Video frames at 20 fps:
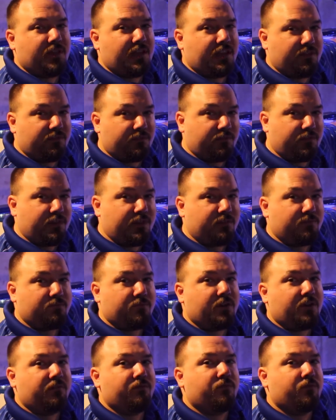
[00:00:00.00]
8 feet
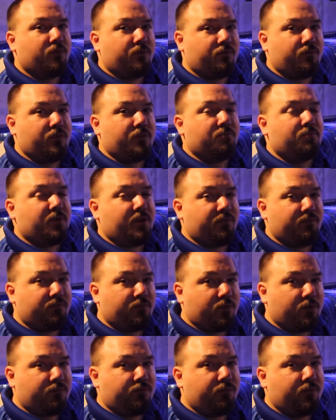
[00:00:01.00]
by 4 foot by
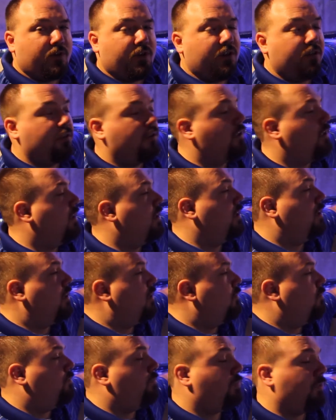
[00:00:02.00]
4 foot.
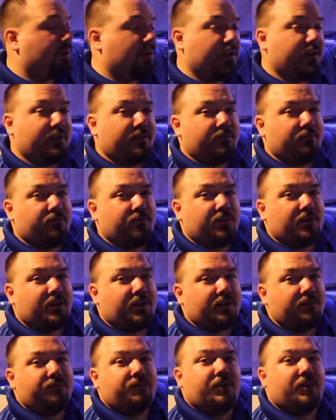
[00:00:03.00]
But when
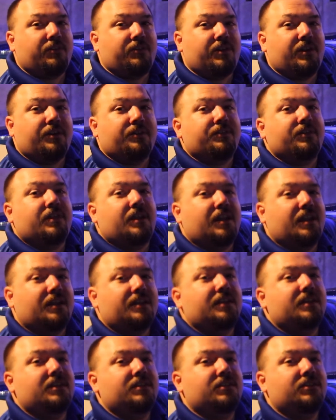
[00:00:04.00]
I found out that I
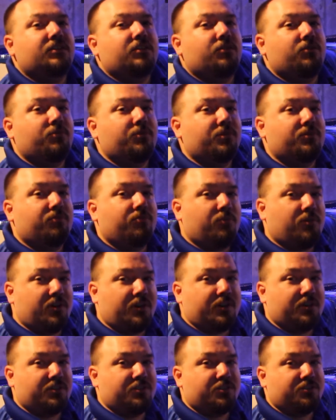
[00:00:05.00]
need to go with 1
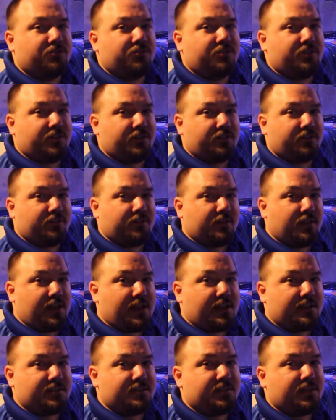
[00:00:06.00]
inch or thicker
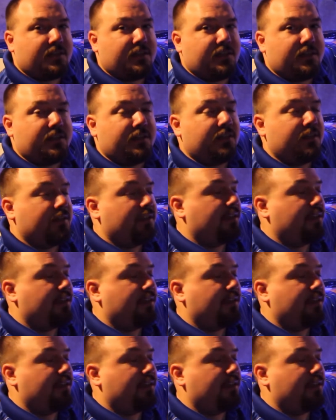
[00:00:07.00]
glass on it